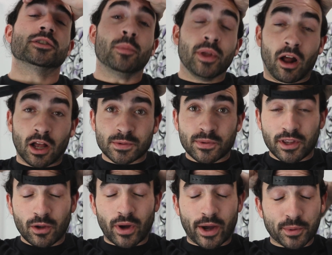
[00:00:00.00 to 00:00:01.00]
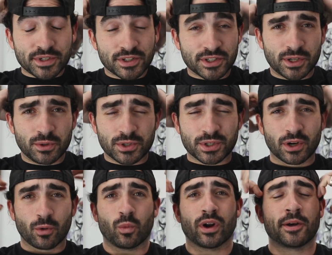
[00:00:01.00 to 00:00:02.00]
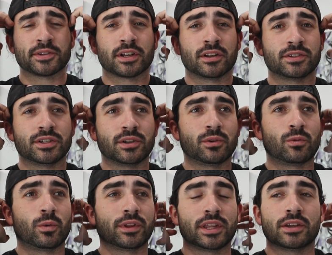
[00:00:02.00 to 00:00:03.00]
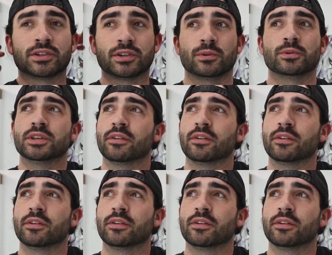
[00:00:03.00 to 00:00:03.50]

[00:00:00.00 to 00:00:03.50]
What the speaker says: So to be honest with you, I wasn't too sure what I was gonna do with these shoes,